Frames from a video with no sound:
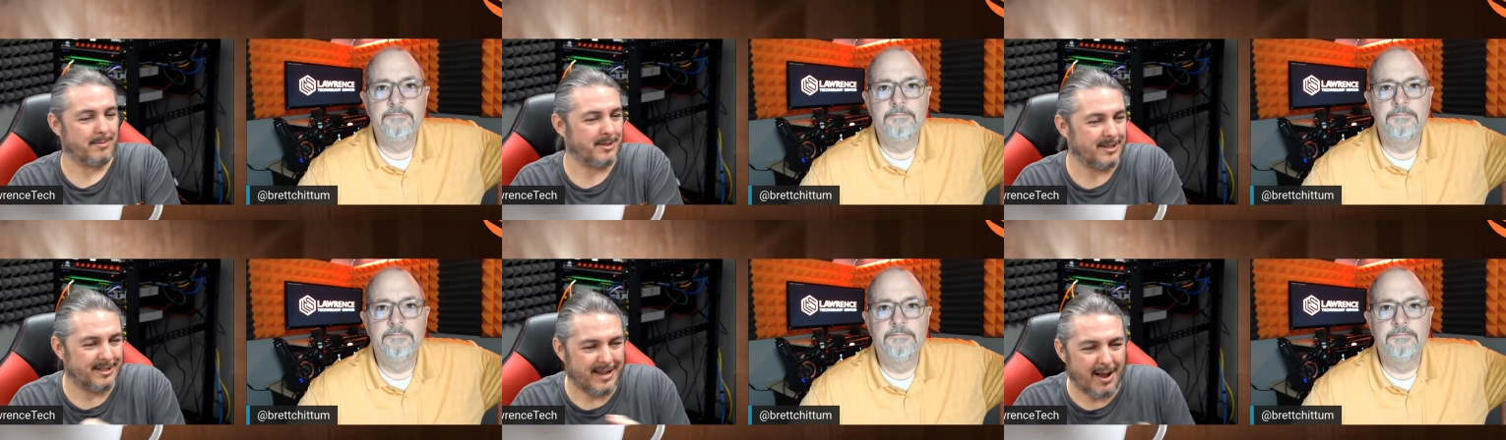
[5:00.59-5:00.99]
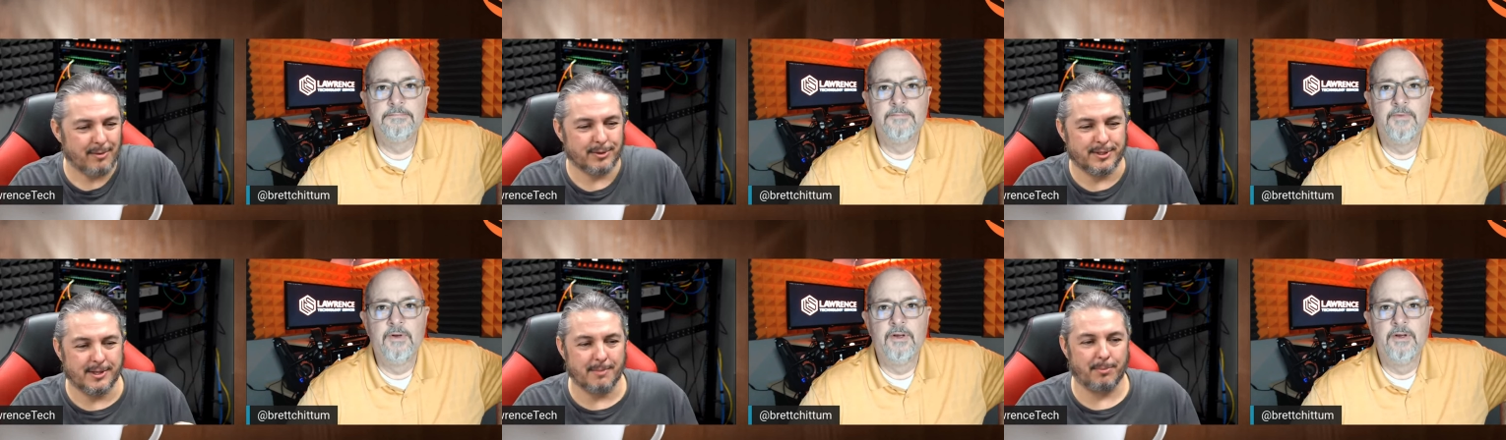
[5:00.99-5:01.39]
Speaker 1: It sounds
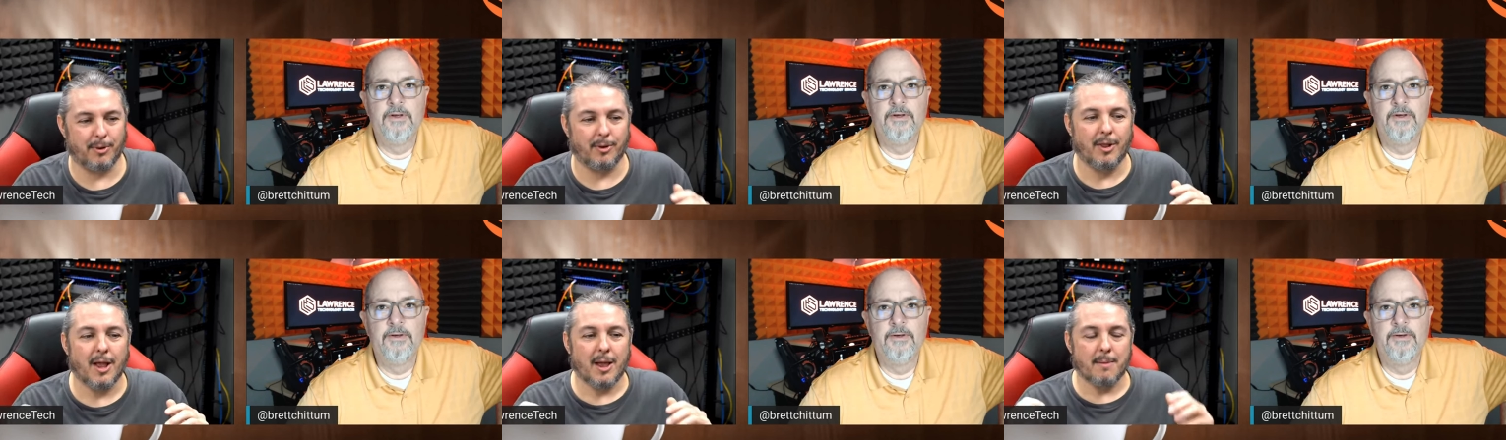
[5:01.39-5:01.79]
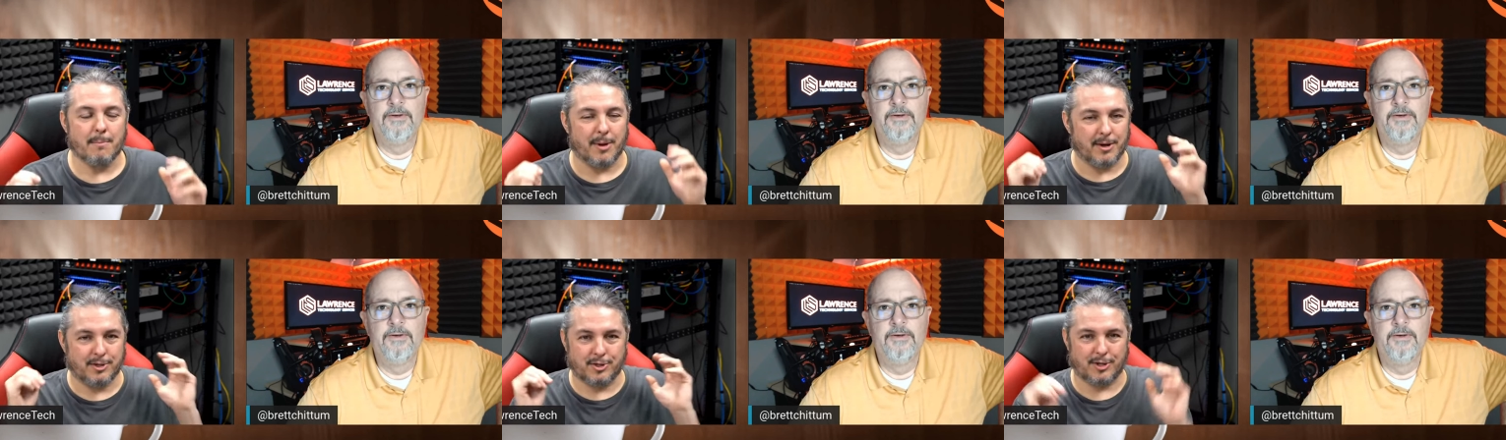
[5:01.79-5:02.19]
simple,
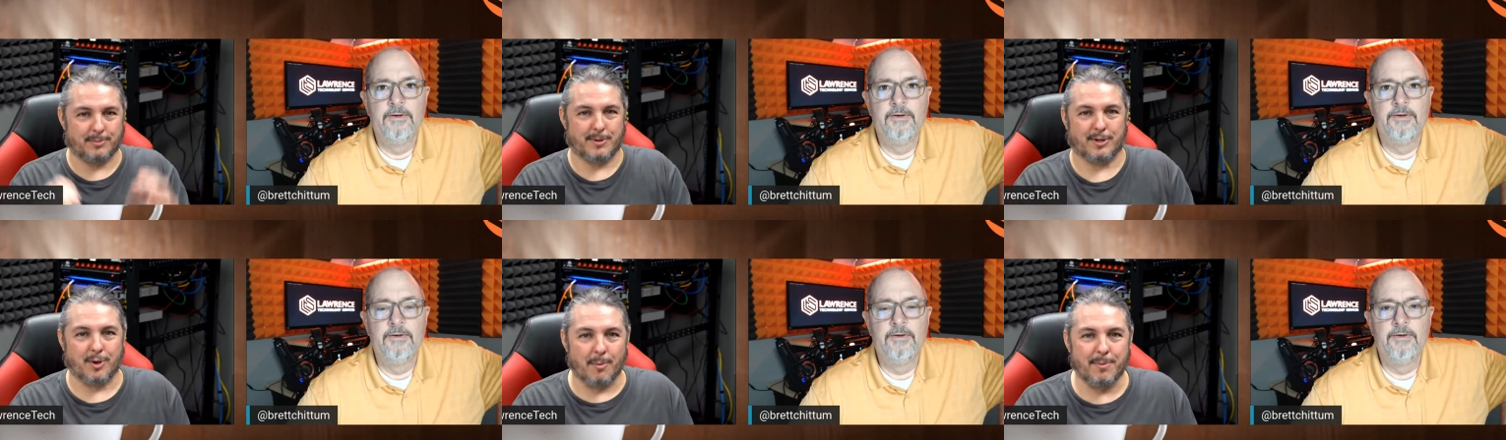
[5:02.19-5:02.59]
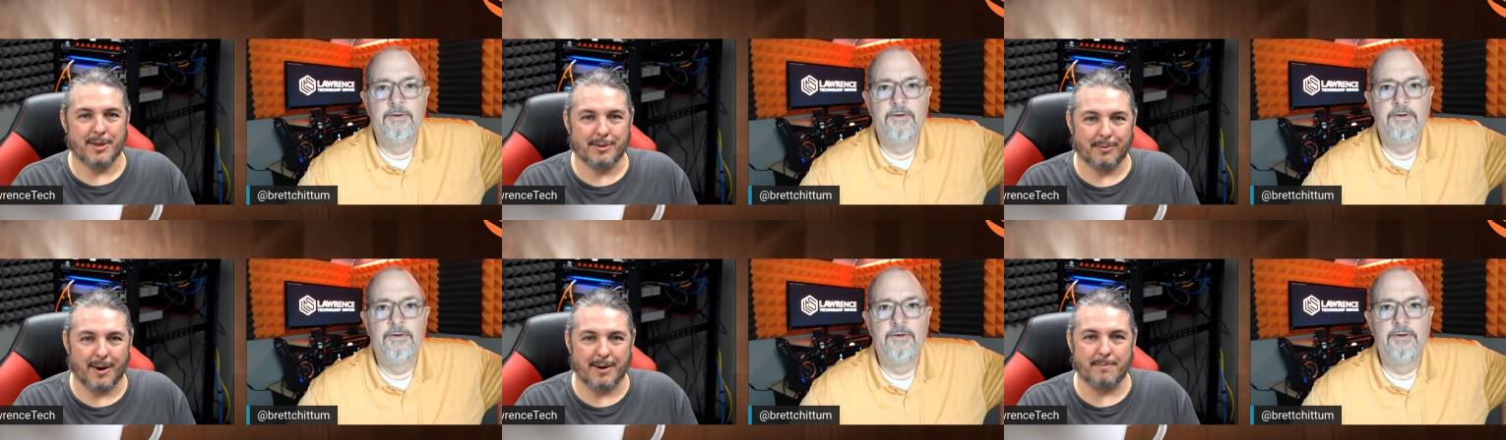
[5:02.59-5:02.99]
but trust me, don't be
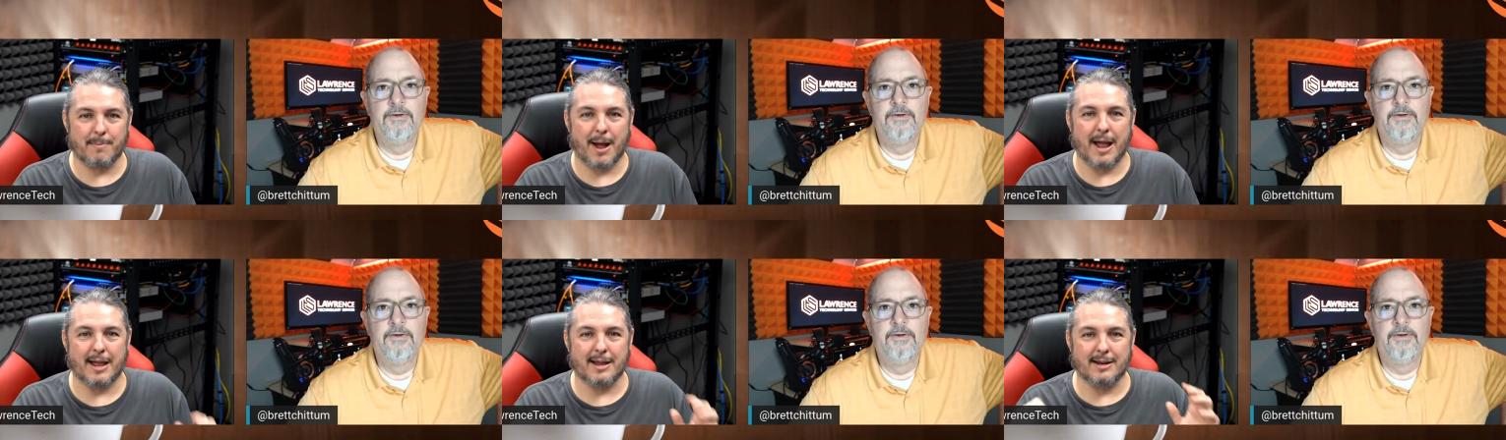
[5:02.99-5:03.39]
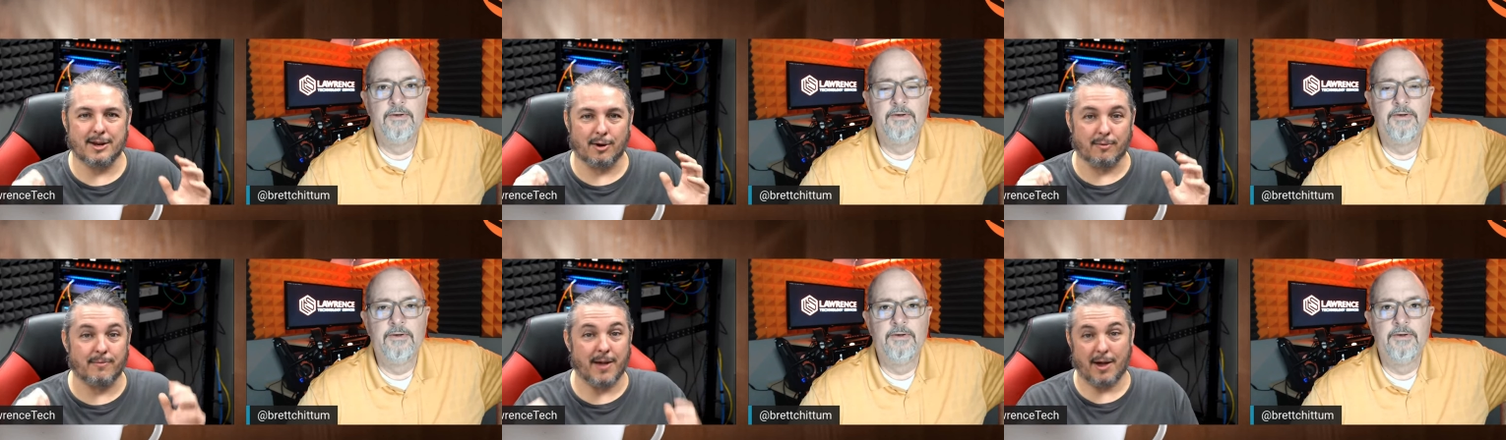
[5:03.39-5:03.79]
threatened by it.
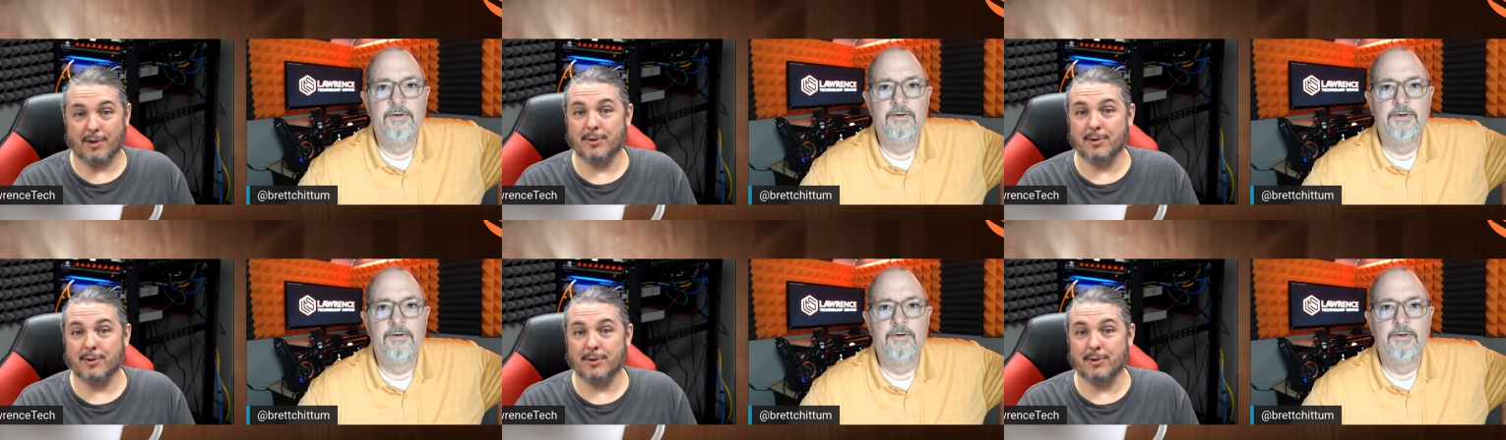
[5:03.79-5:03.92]
Your value